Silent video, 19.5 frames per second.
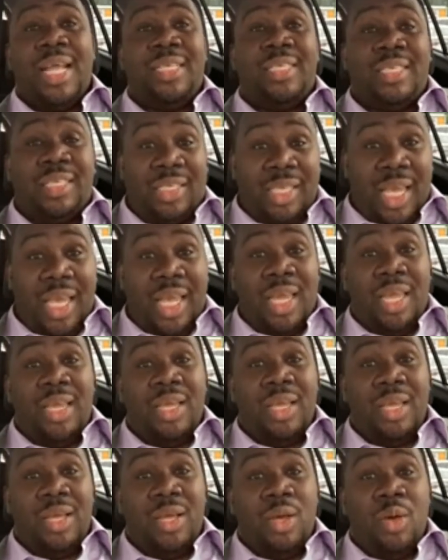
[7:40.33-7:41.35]
and
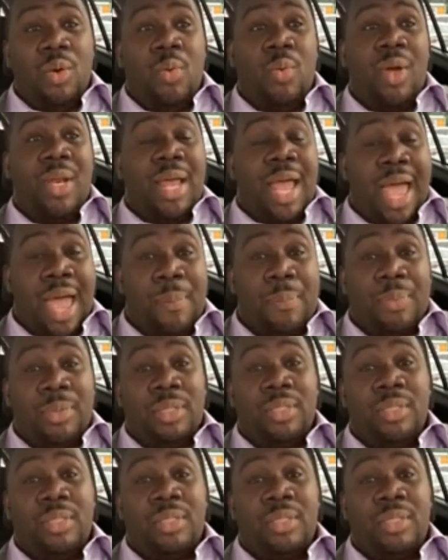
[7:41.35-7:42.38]
see what
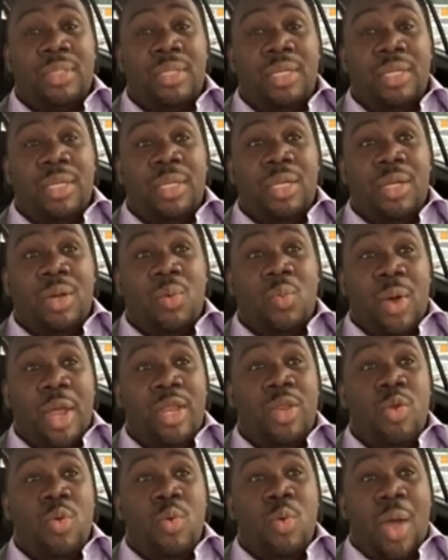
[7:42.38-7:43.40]
happens
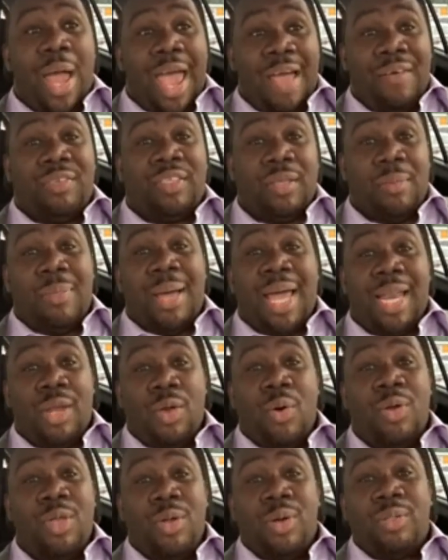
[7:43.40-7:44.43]
when you have
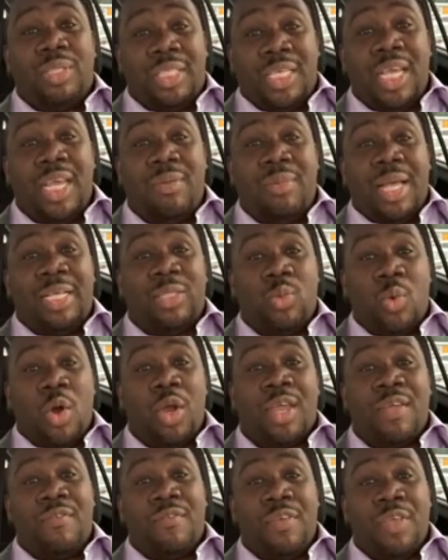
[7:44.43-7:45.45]
somebody on your team that's
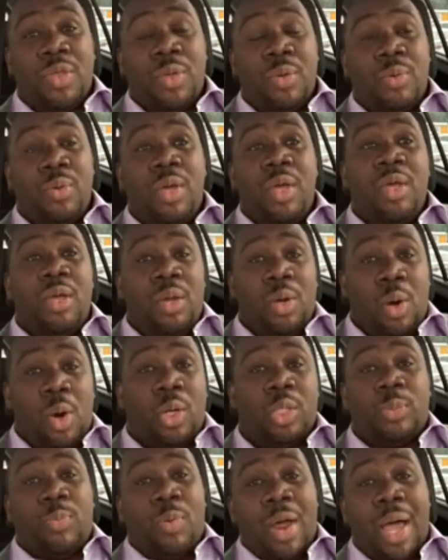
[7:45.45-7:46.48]
working for you
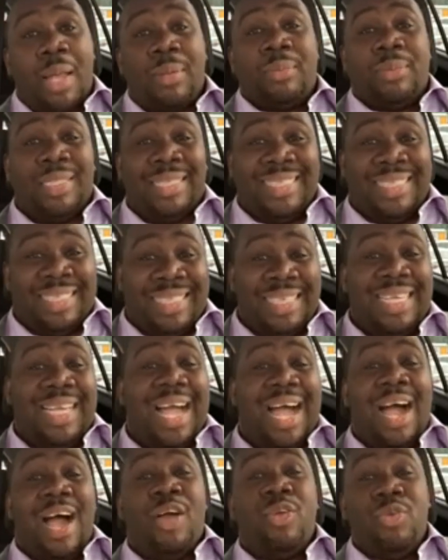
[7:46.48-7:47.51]
cause problems and see
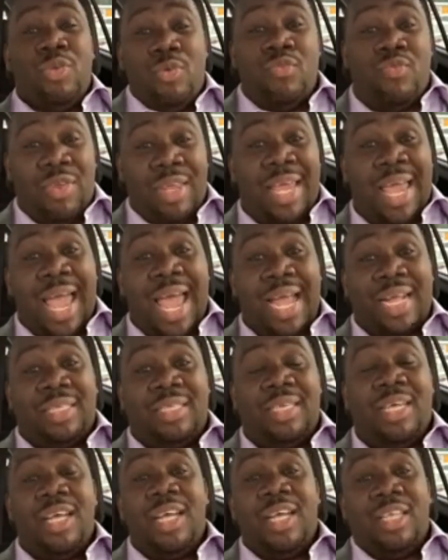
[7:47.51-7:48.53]
how you
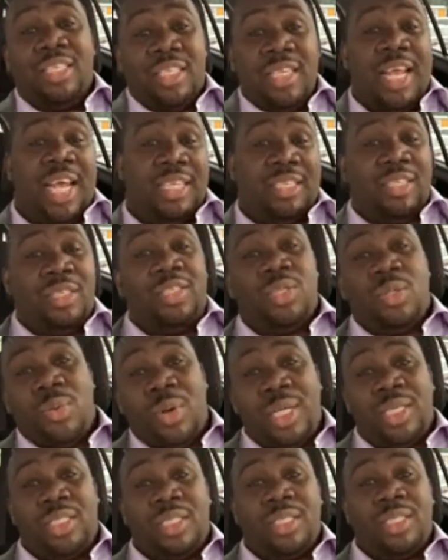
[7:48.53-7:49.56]
react to that
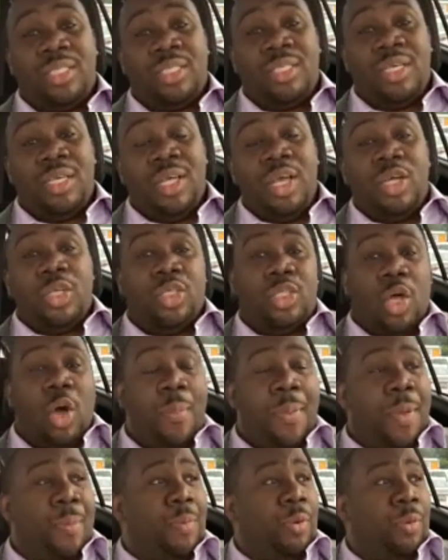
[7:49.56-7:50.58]
situation.
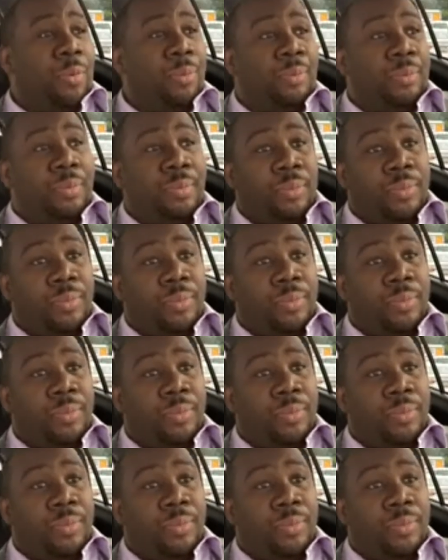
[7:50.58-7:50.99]
So, people,